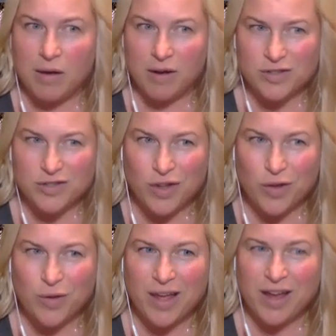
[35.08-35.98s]
slow
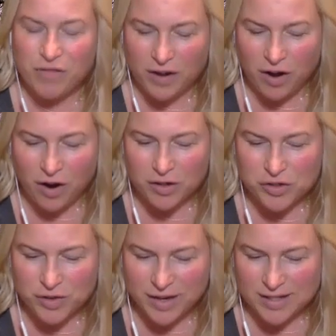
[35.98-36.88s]
life and hard
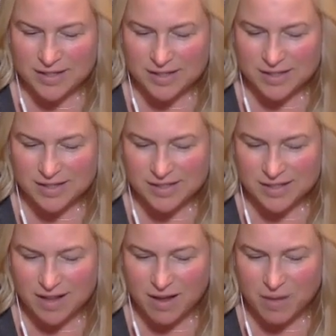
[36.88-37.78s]
transits,
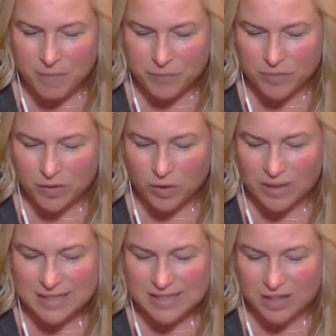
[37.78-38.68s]
or at
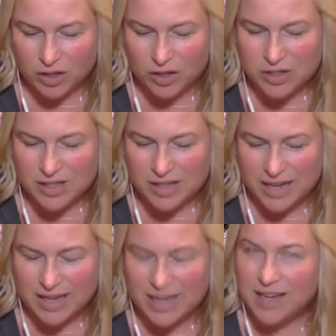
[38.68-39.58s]
least it looks
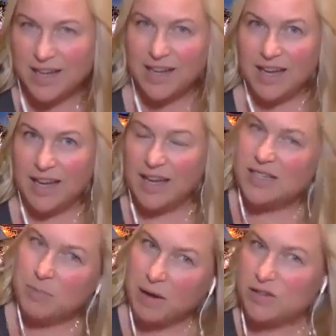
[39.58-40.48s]
like it's
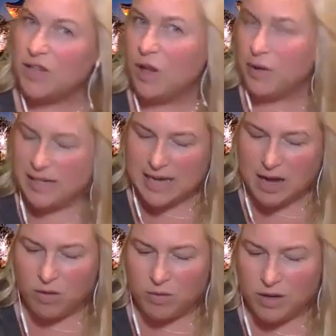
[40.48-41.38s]
about slowing
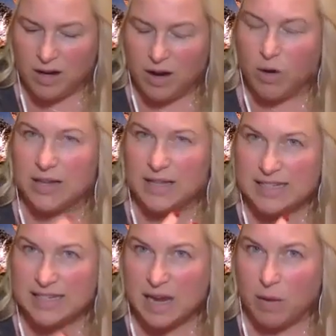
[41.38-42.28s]
down, or at least
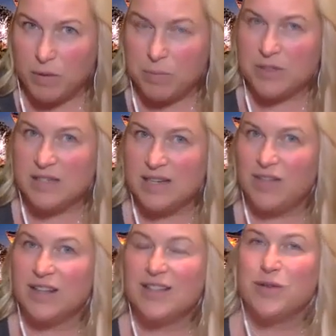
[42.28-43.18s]
that's how we perceive
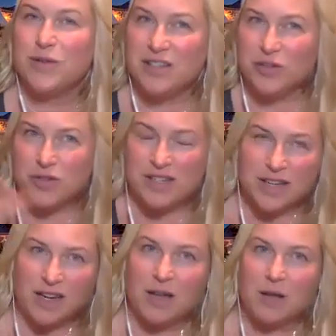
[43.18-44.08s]
it. So it's interesting,
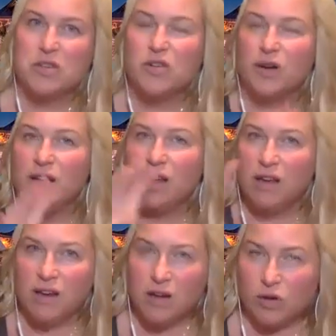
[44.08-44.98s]
it comes during
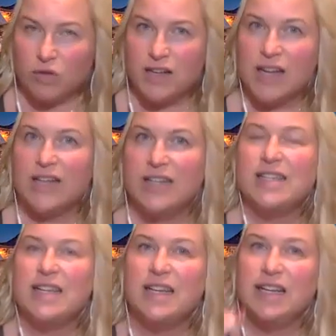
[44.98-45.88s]

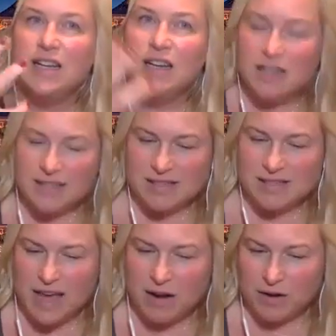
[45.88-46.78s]
COVID-19.
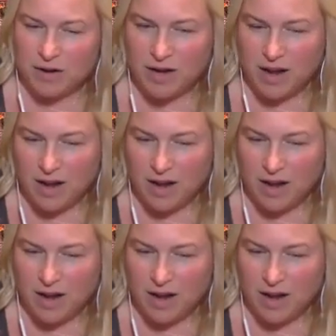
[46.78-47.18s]
Saturn,